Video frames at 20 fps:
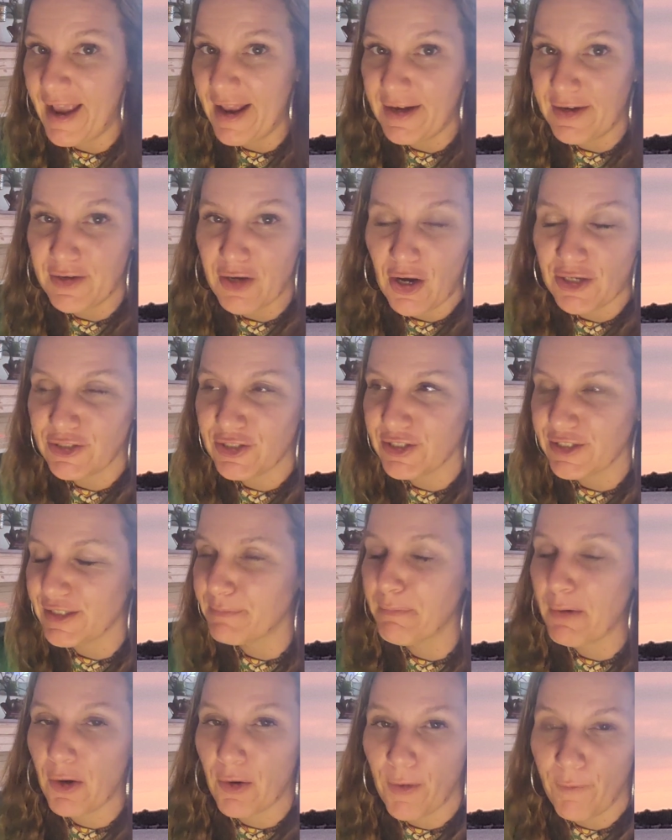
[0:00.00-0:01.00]
and not
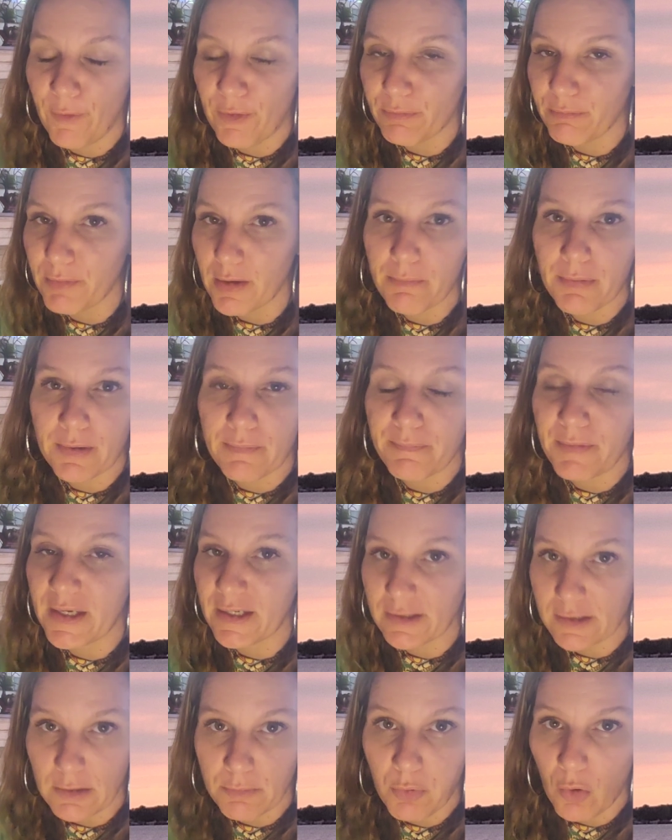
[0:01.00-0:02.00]
just bearing with me, but being
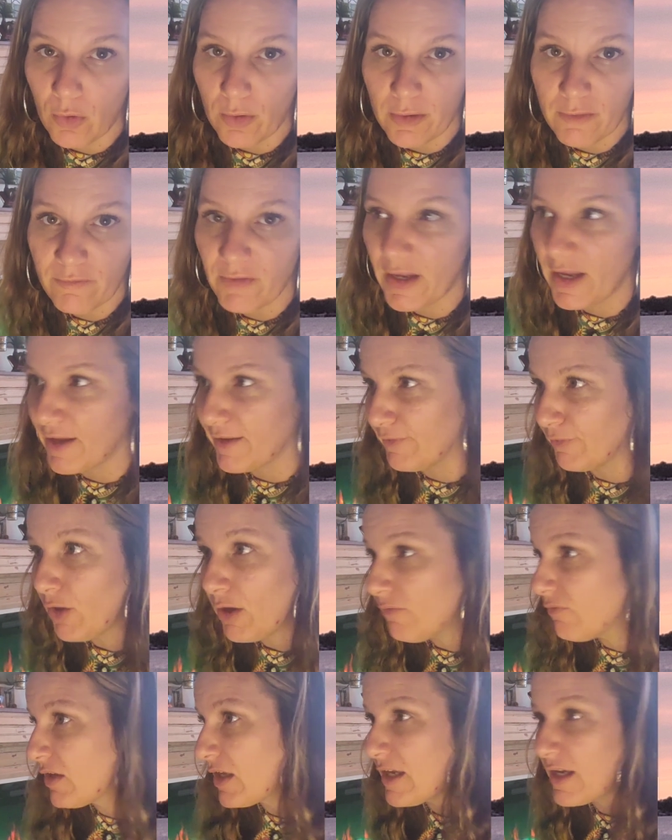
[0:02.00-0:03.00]
supportive and
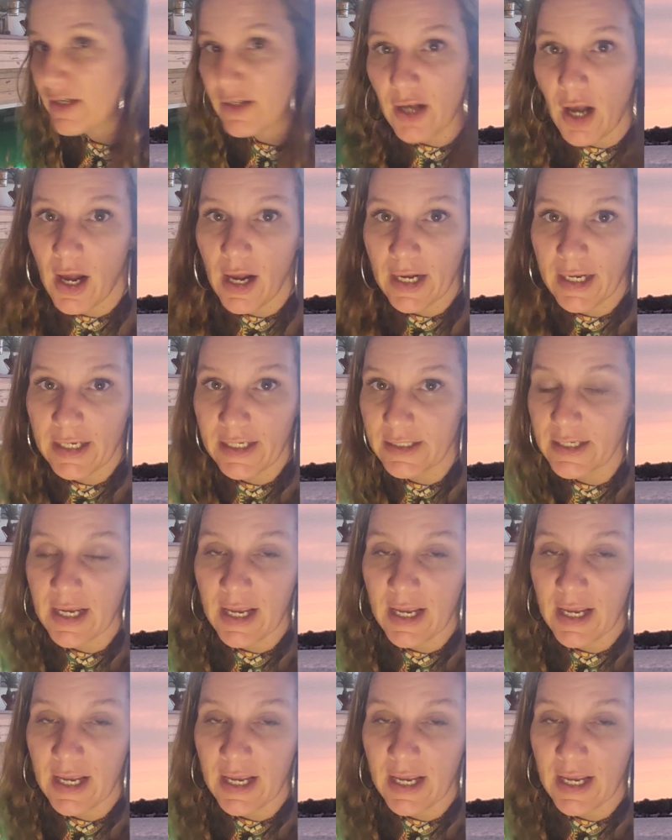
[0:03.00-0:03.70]
loving and kind,